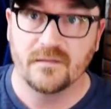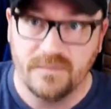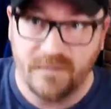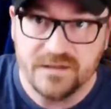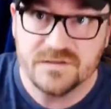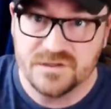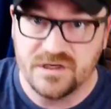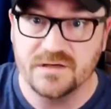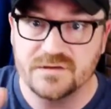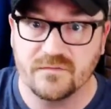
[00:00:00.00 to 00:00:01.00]
Things
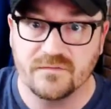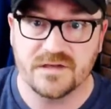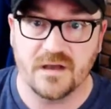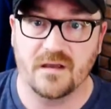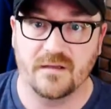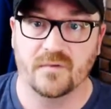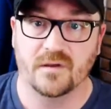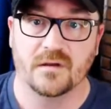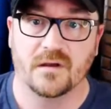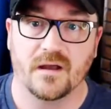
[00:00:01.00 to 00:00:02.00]
change over time.
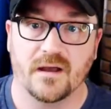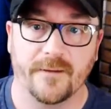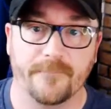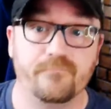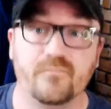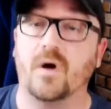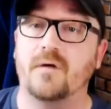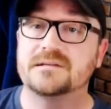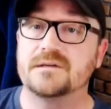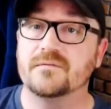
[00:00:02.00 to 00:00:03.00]
Um, also,